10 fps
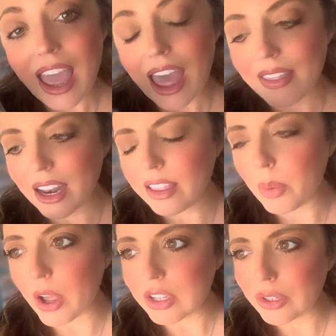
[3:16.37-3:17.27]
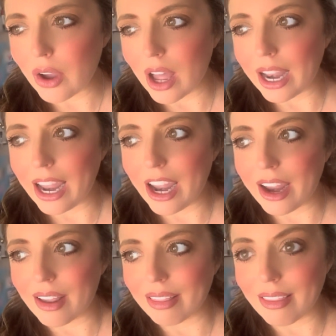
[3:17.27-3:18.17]
And then I think we also got
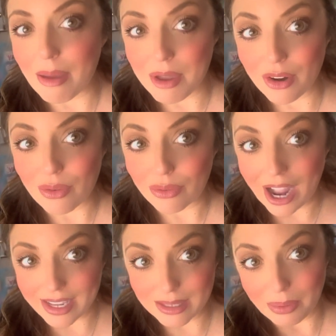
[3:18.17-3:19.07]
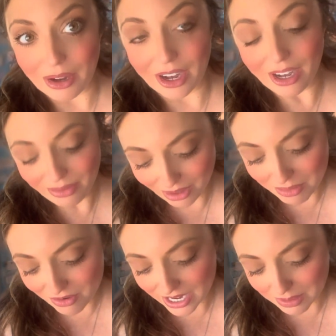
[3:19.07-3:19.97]
a lemon raspberry,
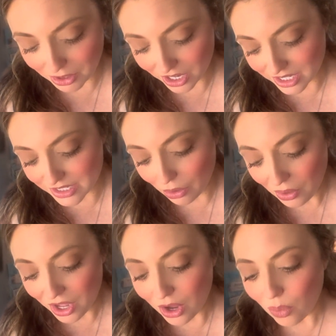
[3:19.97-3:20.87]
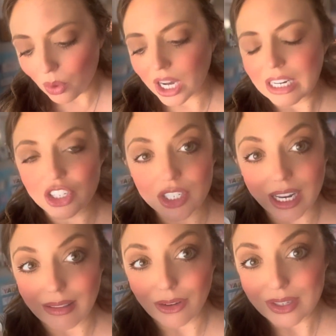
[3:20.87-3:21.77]
lemon raspberry. So we're gonna just
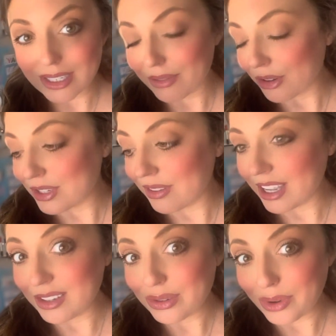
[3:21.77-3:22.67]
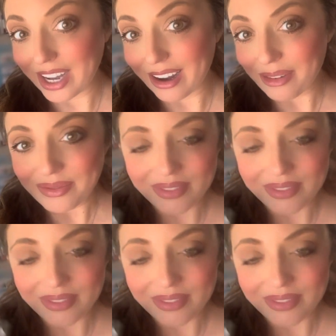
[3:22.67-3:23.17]
take little slivers of this right now.